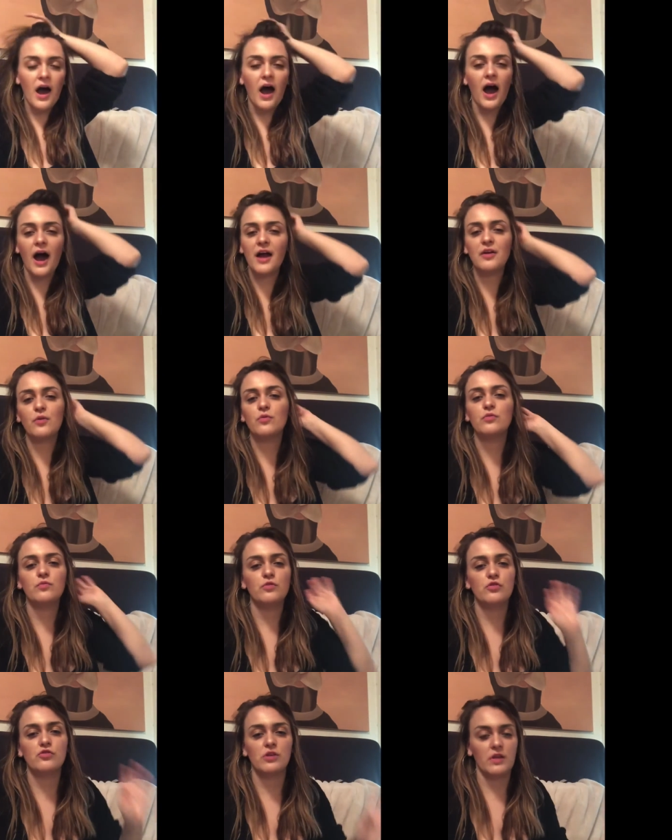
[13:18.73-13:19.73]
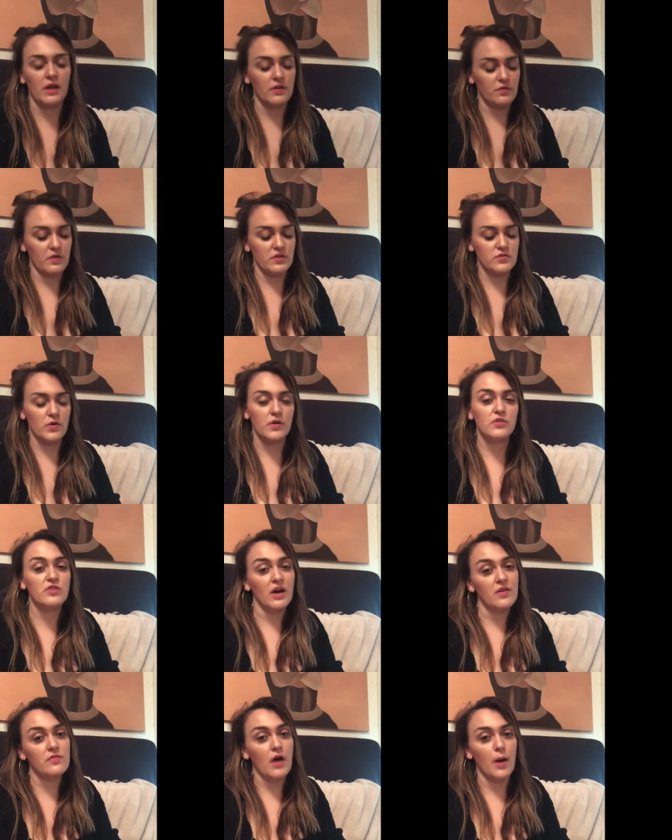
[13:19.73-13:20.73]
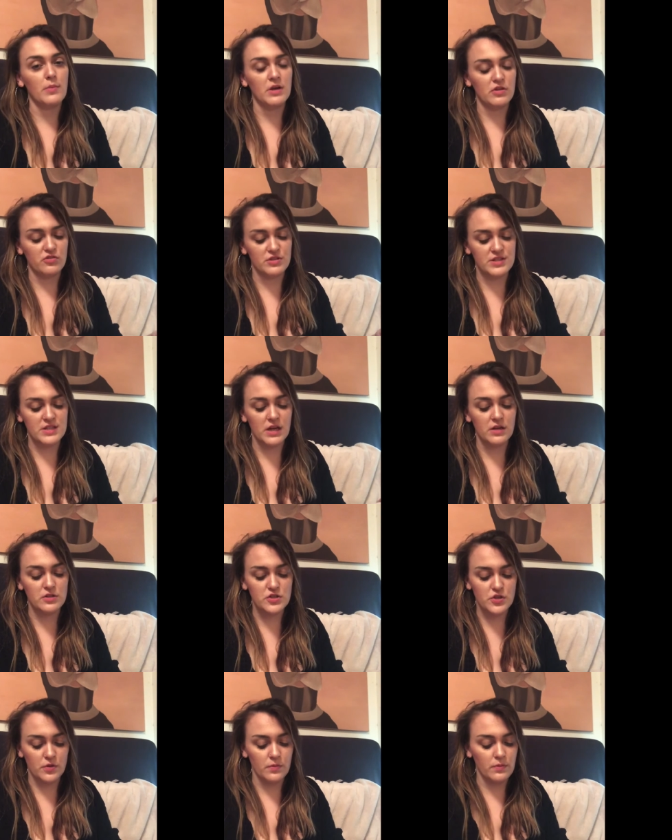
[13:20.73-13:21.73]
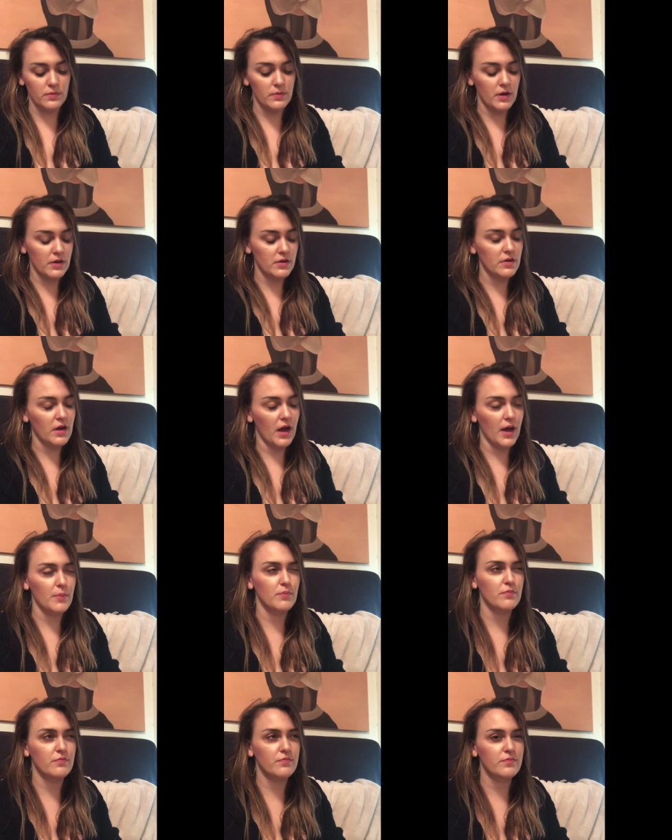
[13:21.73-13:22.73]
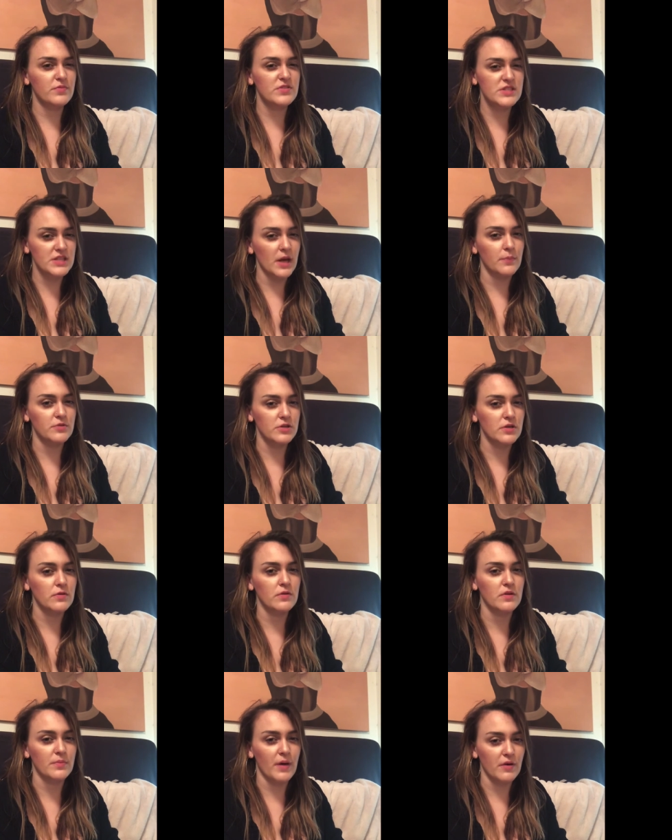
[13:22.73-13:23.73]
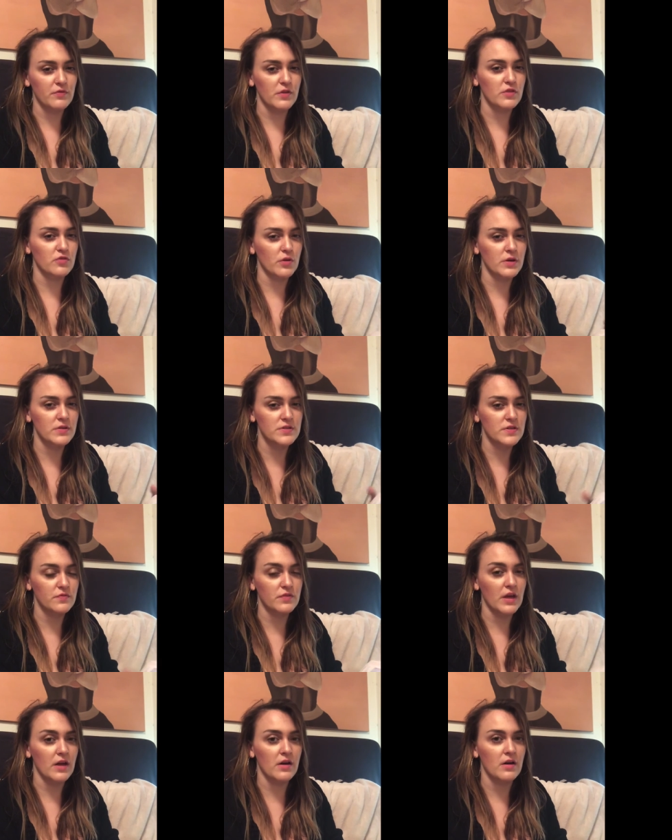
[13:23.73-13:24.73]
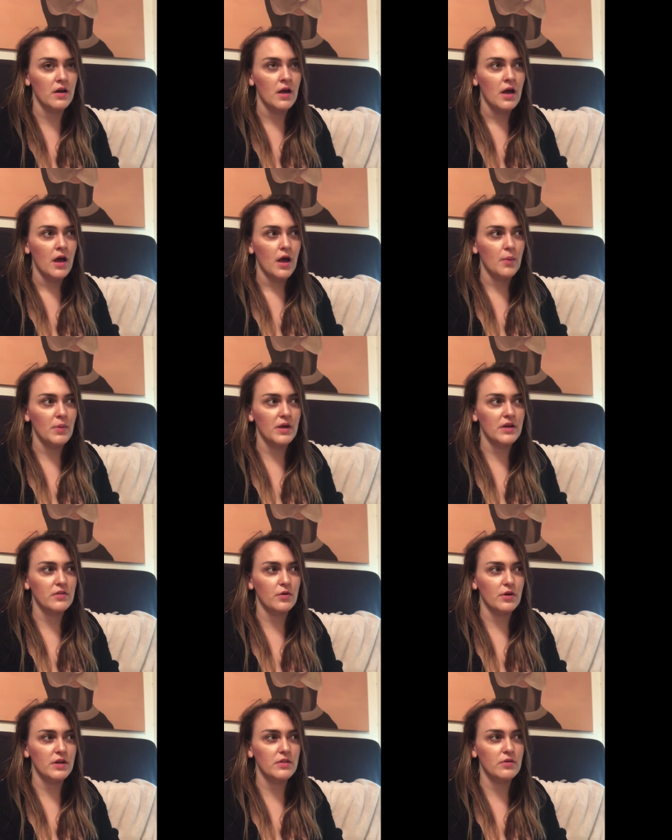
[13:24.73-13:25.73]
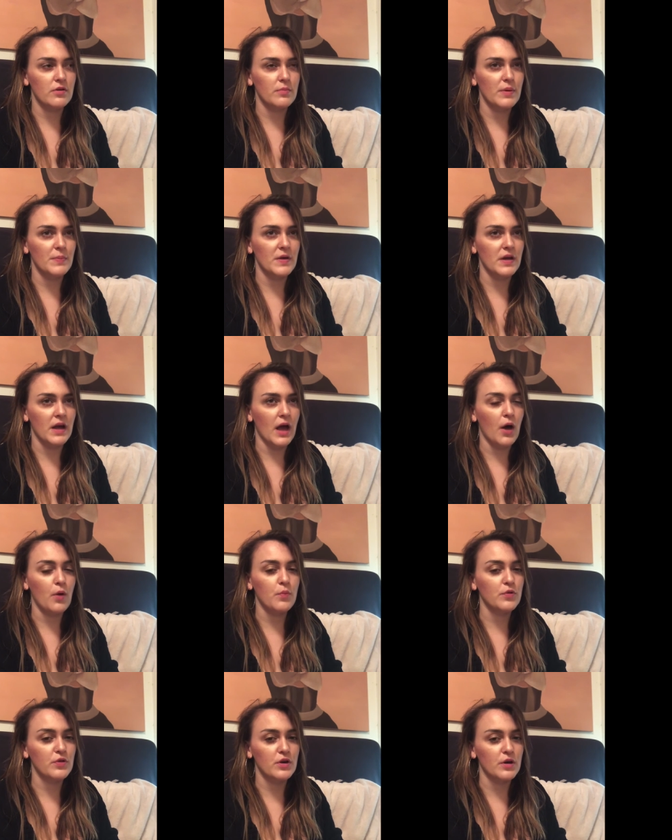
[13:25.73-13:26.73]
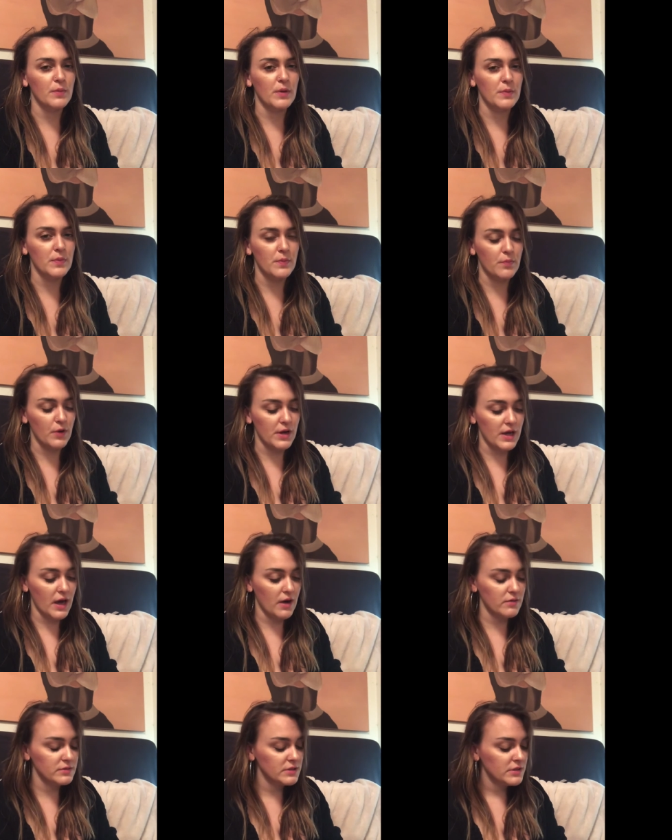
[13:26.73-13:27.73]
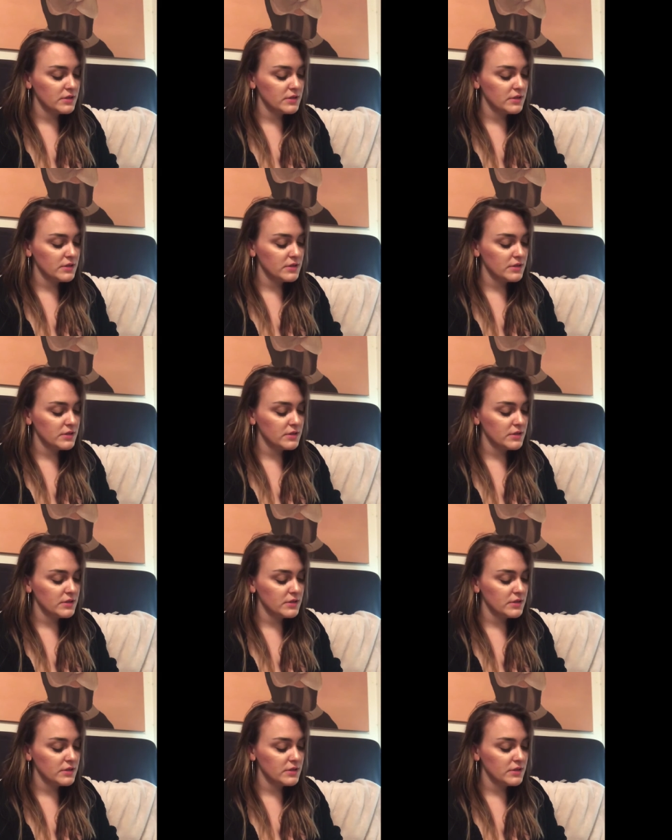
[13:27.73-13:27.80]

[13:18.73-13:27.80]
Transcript: I don't usually like face oils. I have combination skin, so I'm skeptical about face oils if they're I'm like they're either maybe gonna help or they're gonna make me break out.